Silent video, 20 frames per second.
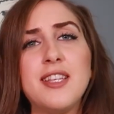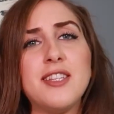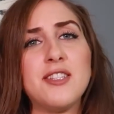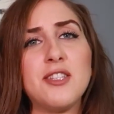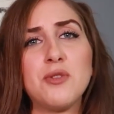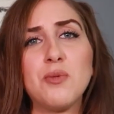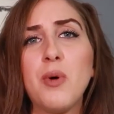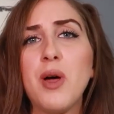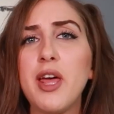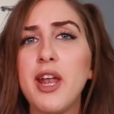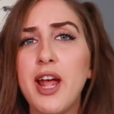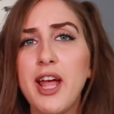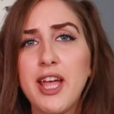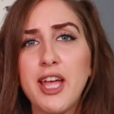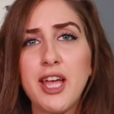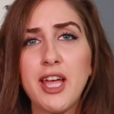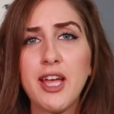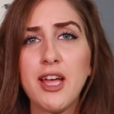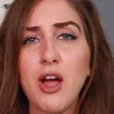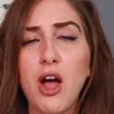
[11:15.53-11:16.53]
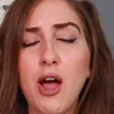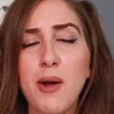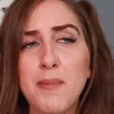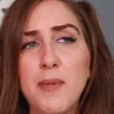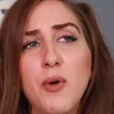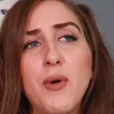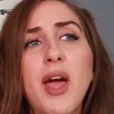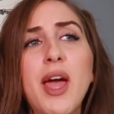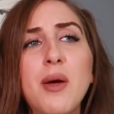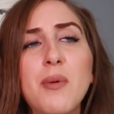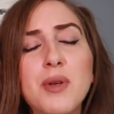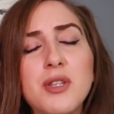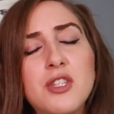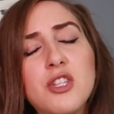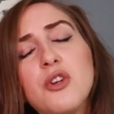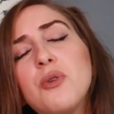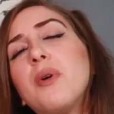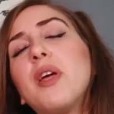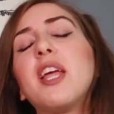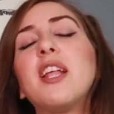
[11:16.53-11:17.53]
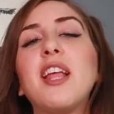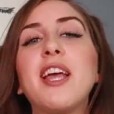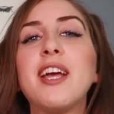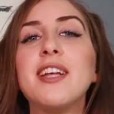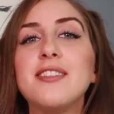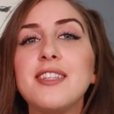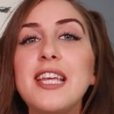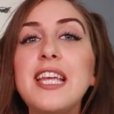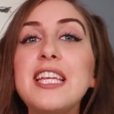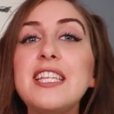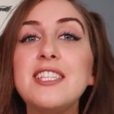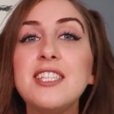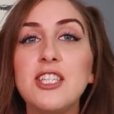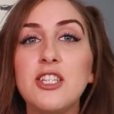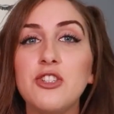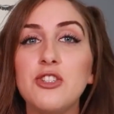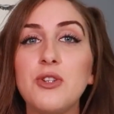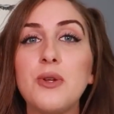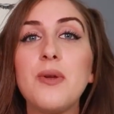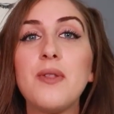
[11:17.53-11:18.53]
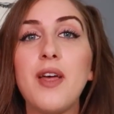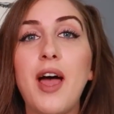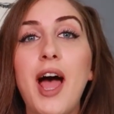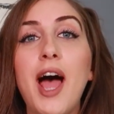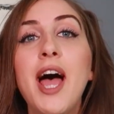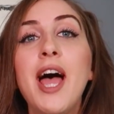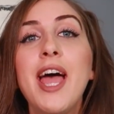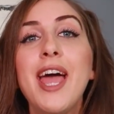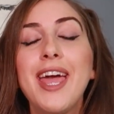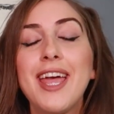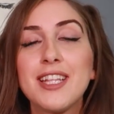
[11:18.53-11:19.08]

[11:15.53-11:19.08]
This is what I'm okay with doing. Like, it's easy to do that.